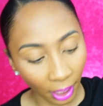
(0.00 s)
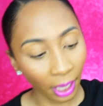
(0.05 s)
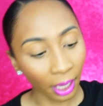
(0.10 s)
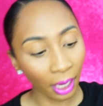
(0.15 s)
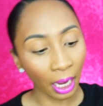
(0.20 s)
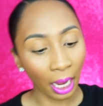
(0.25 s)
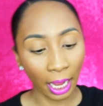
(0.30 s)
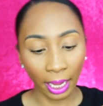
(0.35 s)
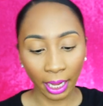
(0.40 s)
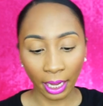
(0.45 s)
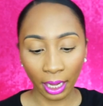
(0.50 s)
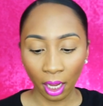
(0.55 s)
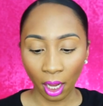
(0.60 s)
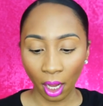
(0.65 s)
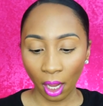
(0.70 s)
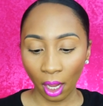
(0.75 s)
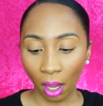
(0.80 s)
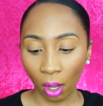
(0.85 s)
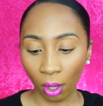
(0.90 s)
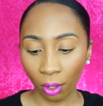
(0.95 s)
that, I
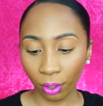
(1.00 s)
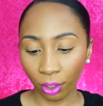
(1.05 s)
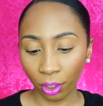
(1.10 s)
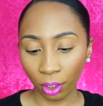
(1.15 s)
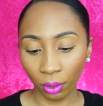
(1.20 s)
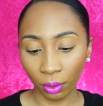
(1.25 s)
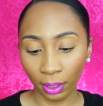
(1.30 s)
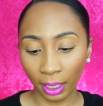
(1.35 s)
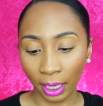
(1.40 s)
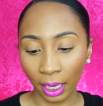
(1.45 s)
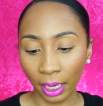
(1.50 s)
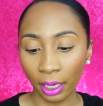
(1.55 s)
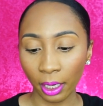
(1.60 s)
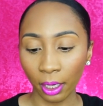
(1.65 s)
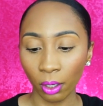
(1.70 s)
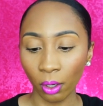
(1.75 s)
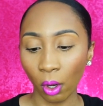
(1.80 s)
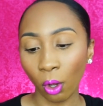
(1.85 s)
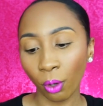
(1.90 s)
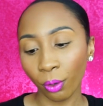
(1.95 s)
also got
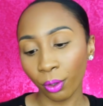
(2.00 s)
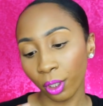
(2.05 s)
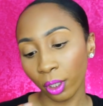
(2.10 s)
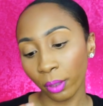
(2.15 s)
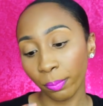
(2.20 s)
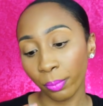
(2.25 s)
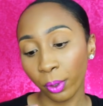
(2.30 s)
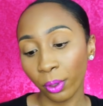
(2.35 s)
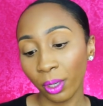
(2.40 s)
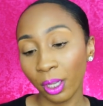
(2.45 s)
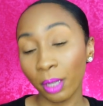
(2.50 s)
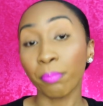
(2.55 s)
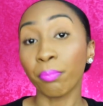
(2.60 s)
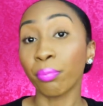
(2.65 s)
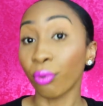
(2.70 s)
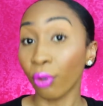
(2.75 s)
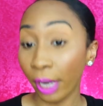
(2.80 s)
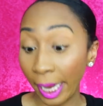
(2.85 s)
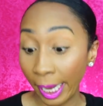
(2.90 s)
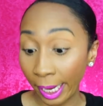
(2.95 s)
an Ulta Beauty
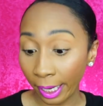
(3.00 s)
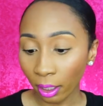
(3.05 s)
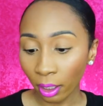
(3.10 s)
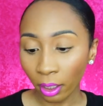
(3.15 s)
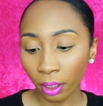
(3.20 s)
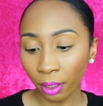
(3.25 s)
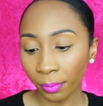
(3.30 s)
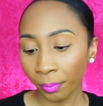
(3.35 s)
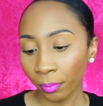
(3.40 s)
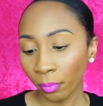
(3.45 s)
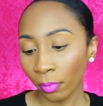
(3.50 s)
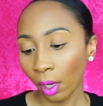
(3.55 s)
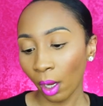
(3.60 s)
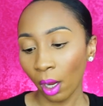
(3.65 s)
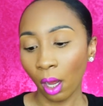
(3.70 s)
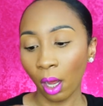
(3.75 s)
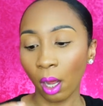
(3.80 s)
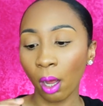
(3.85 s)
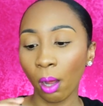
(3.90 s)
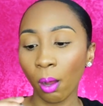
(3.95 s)
brand
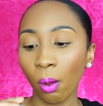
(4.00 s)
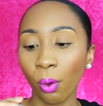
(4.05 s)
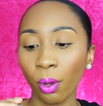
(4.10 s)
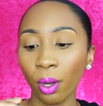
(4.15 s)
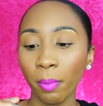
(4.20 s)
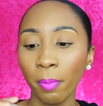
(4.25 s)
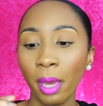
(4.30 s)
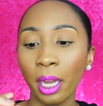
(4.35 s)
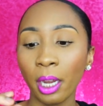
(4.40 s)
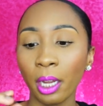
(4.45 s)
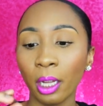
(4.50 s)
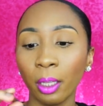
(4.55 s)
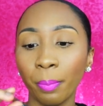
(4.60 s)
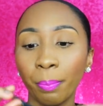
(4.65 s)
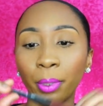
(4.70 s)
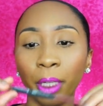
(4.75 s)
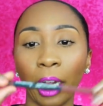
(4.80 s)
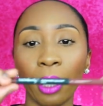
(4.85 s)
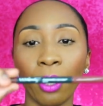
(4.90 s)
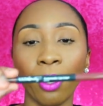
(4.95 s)
automatic
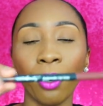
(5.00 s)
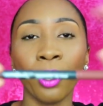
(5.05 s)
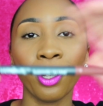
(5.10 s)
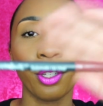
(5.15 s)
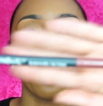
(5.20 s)
lip liner.